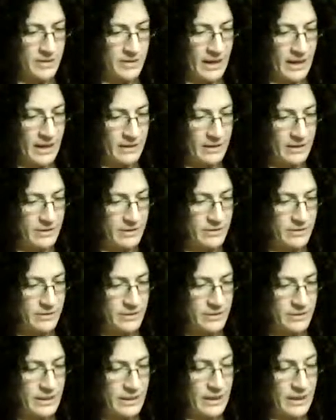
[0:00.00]
King,
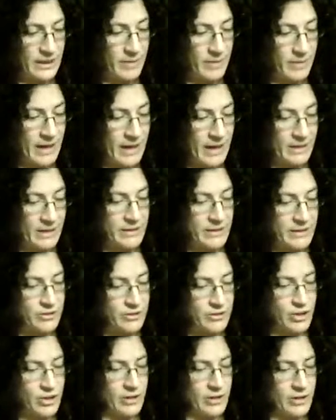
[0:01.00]
leaning back in his
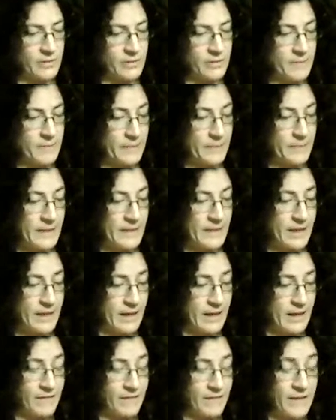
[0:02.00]
chair.
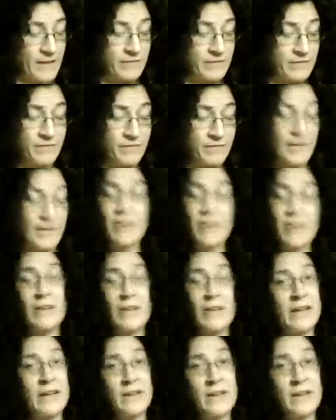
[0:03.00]
I felt very
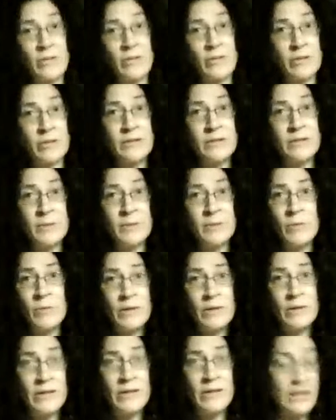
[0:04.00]
ignorant, but
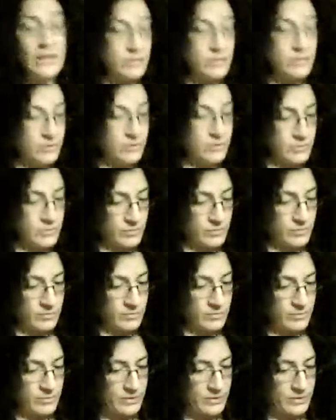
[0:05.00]
what could I do?
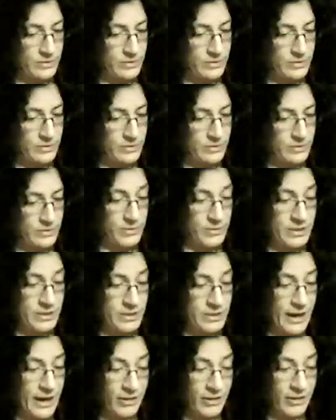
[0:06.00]
I was so
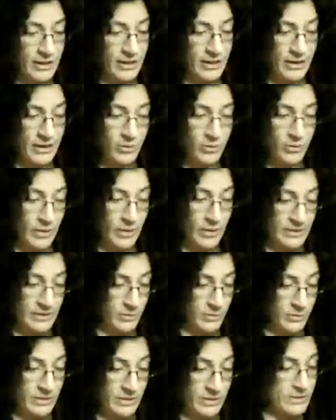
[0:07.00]
entirely unacquainted
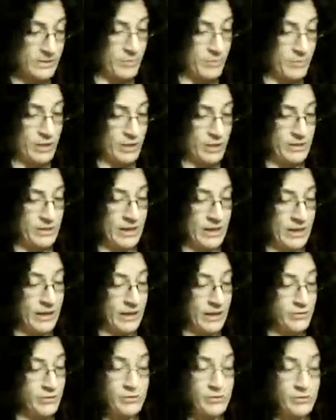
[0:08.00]
with the subject that I
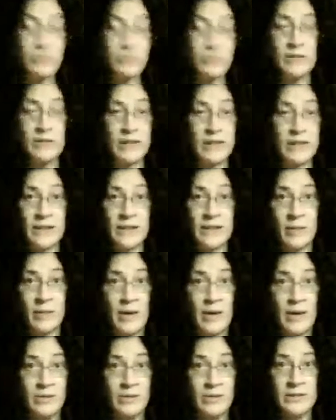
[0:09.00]
understood nothing
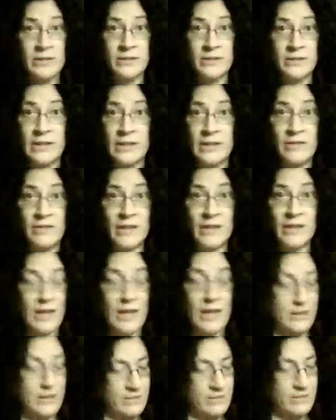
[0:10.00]
about it, even
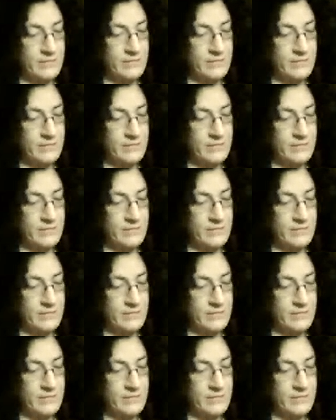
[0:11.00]
then.